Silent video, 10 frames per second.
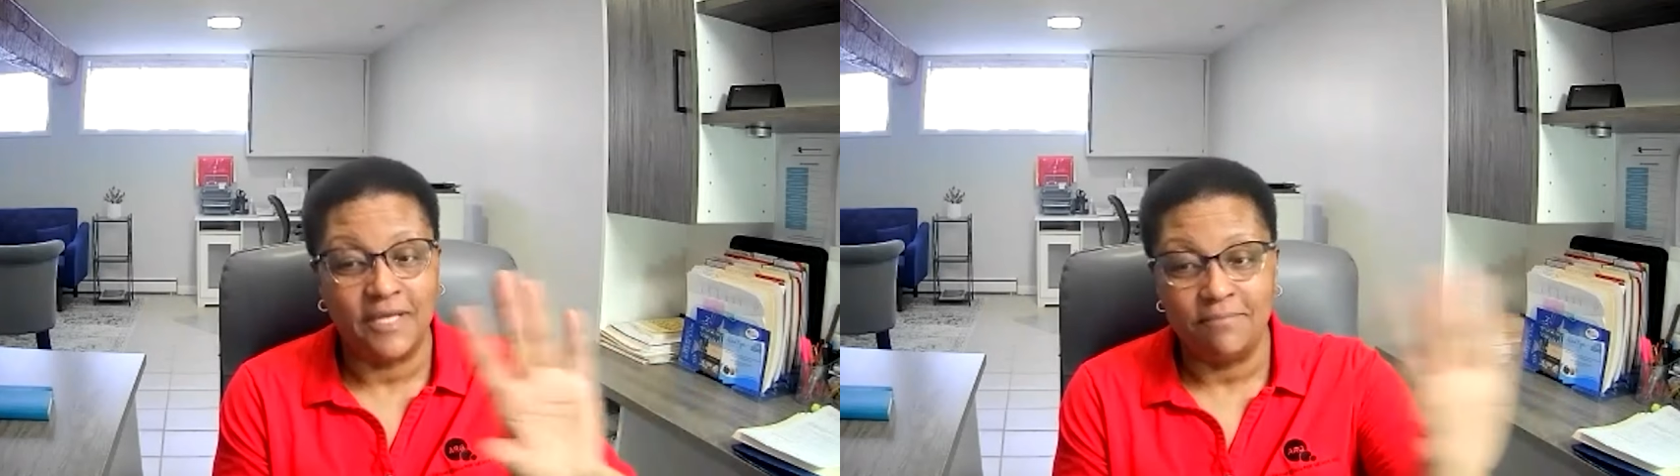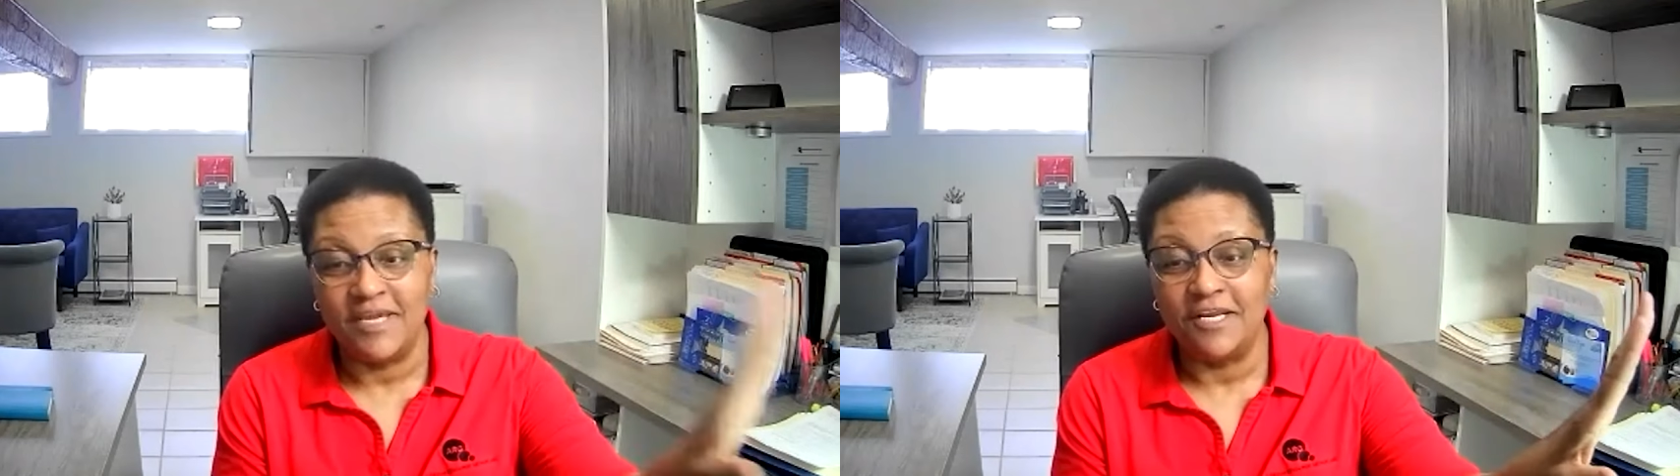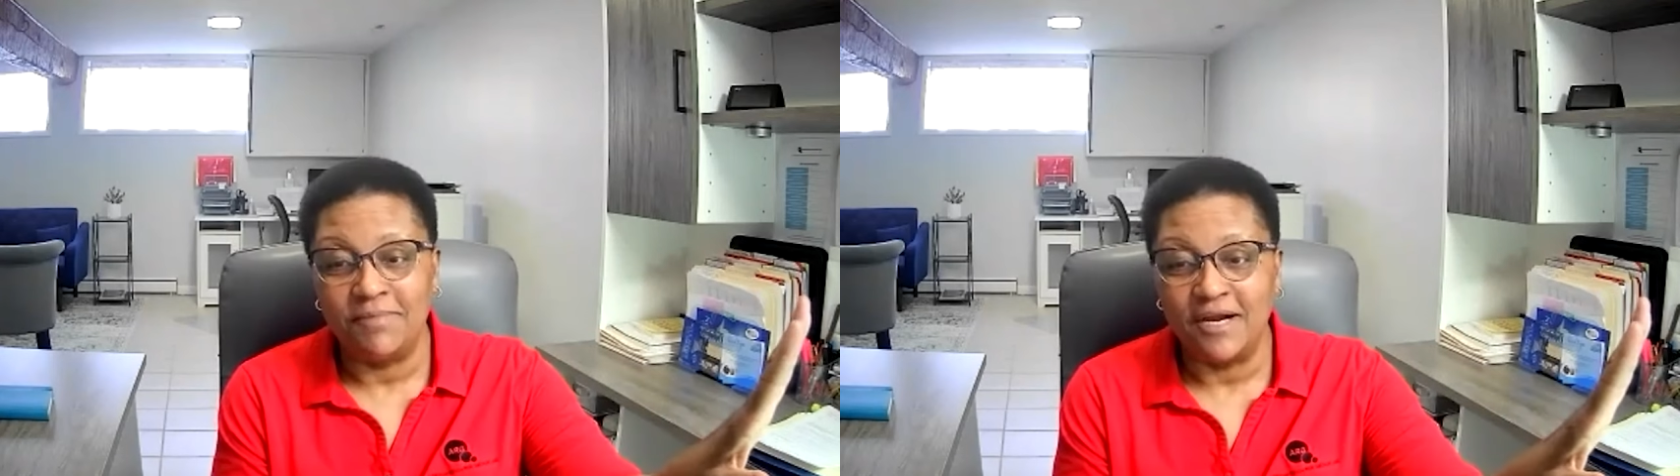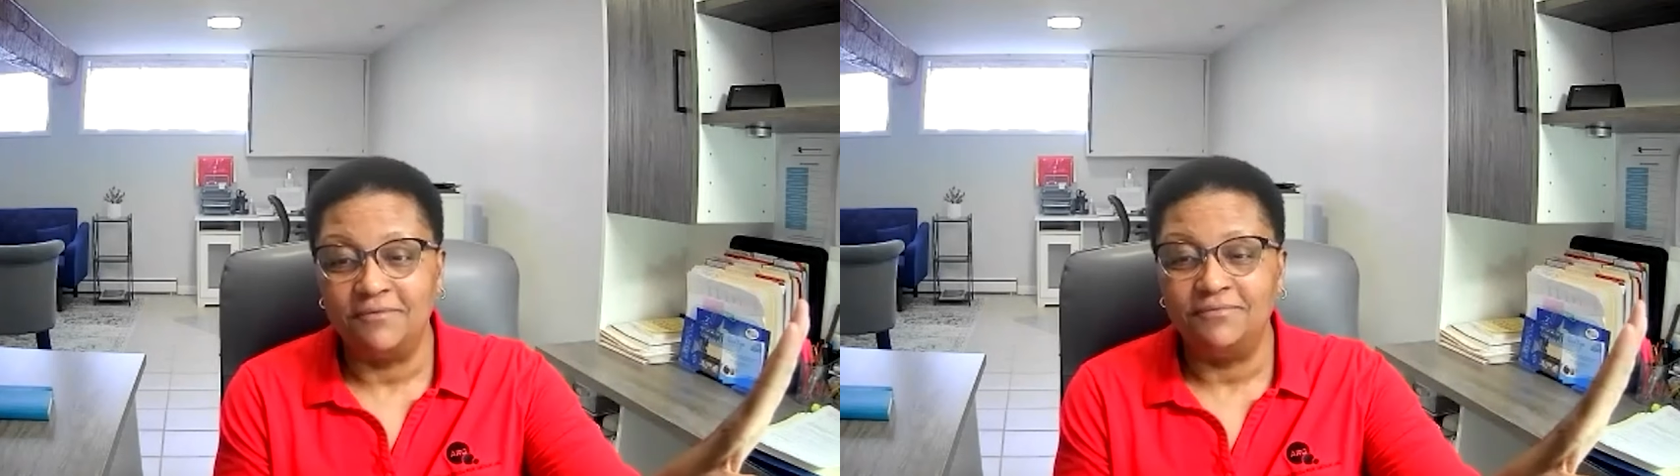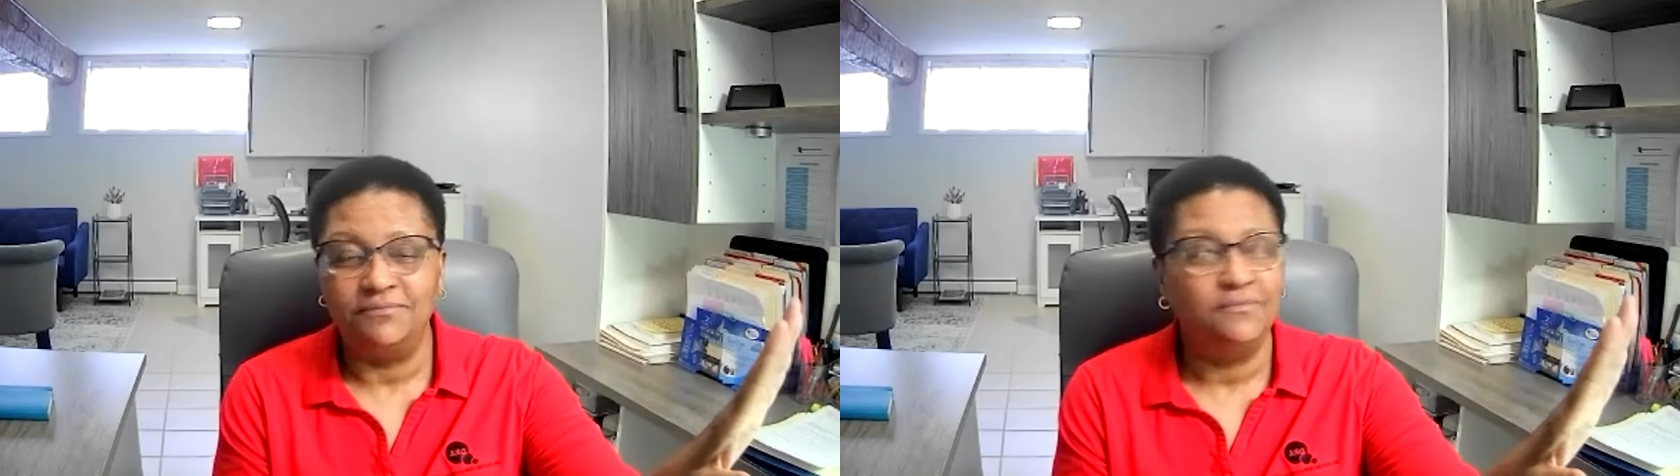that I made
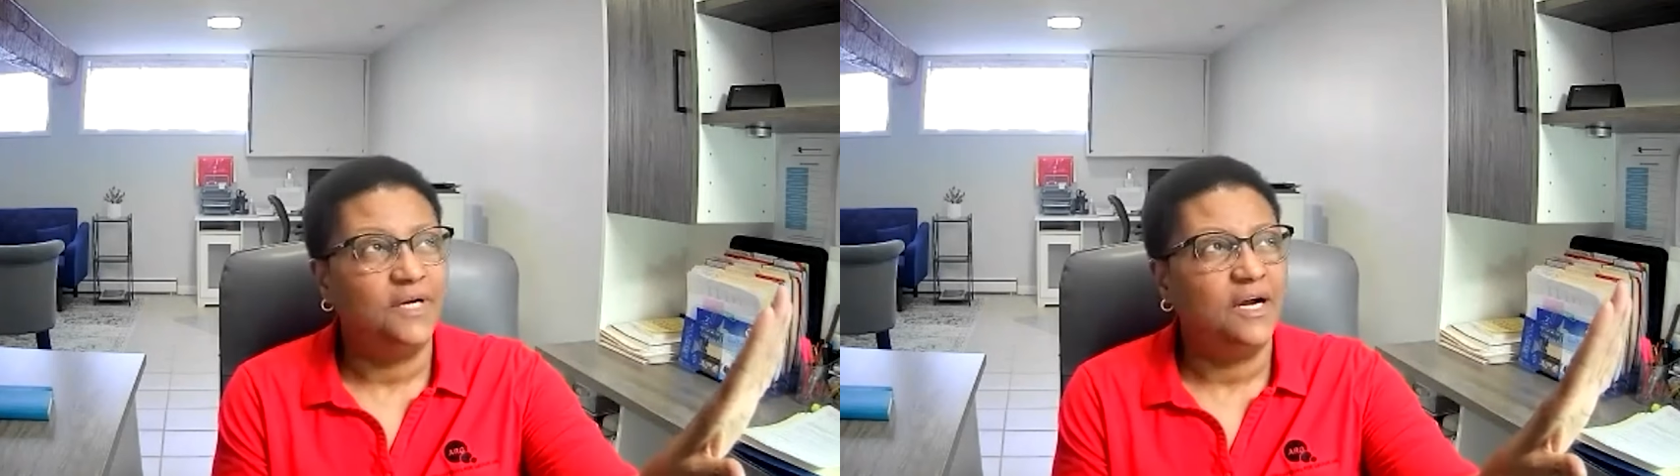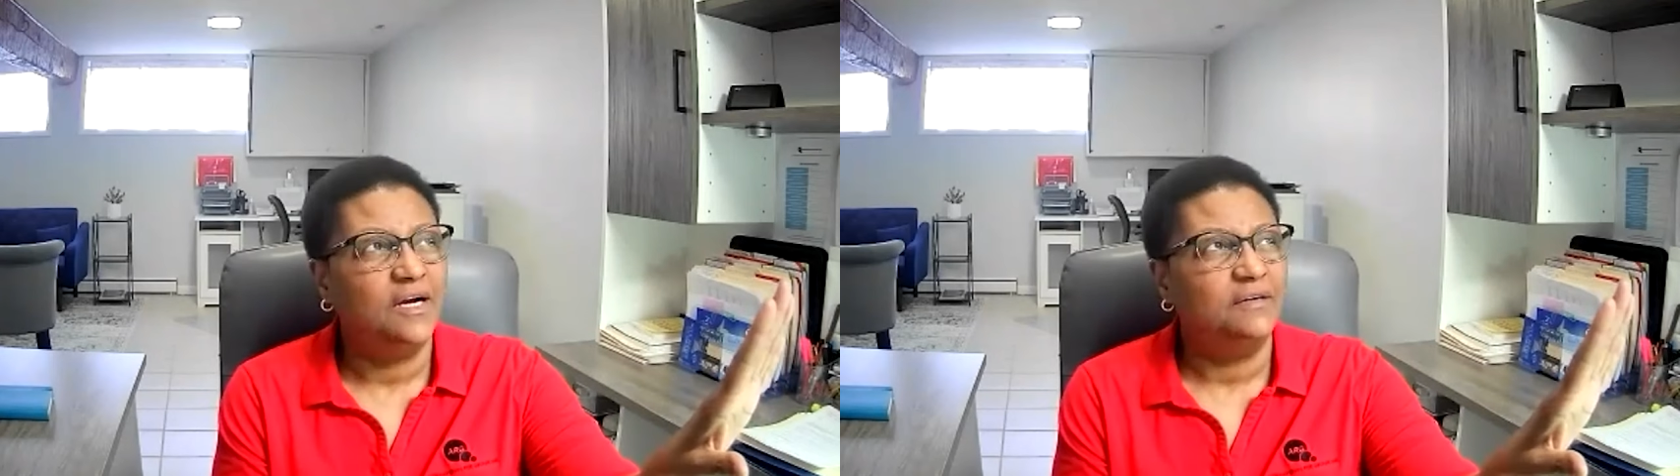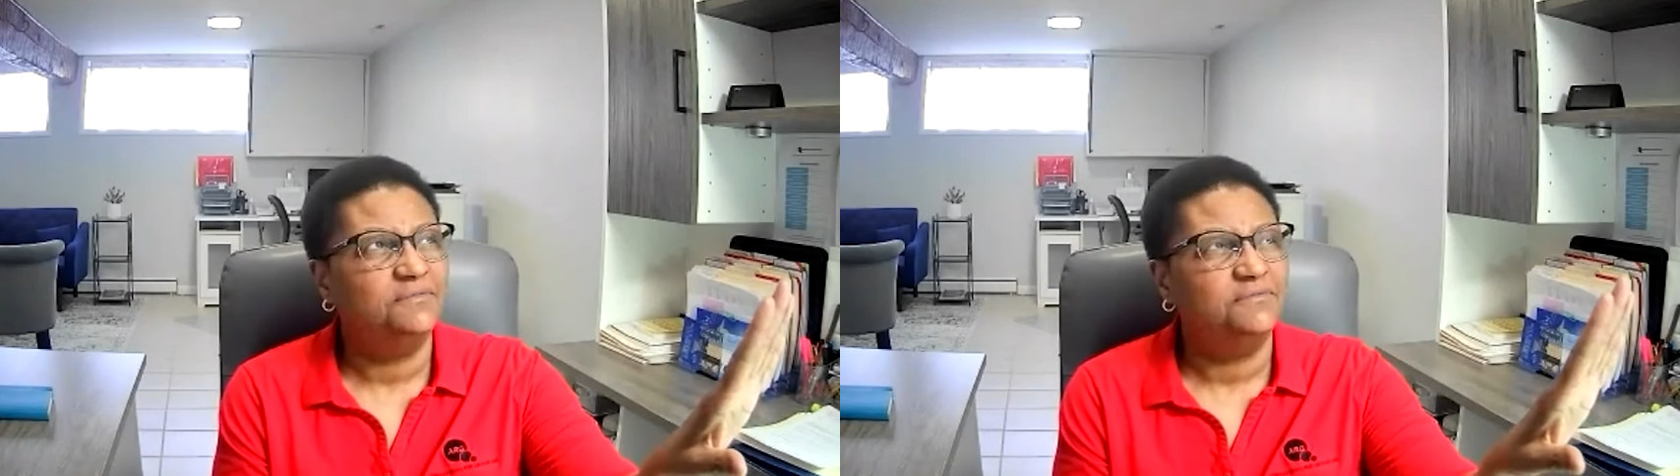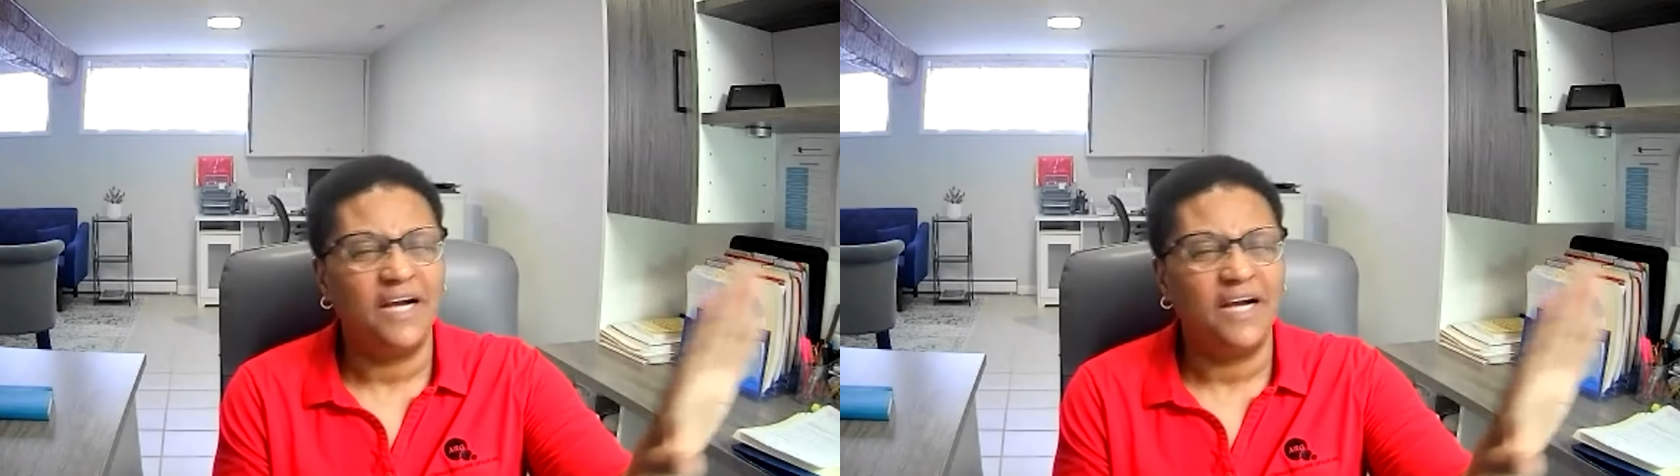about uh,